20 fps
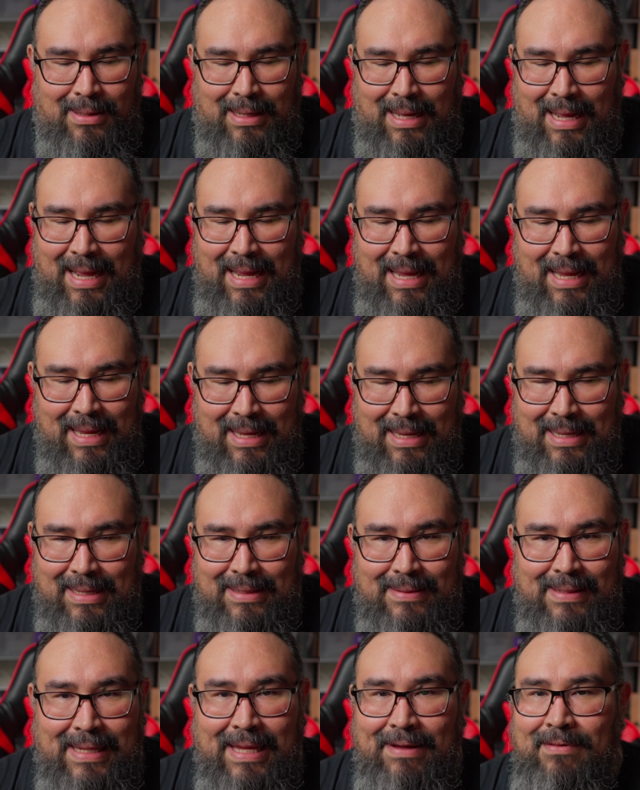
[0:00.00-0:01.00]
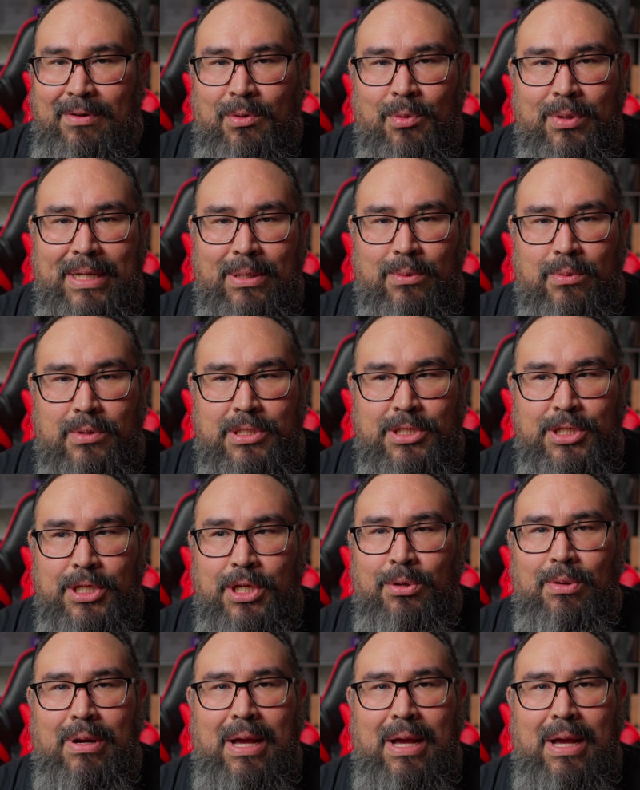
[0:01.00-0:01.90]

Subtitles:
Even when it was new,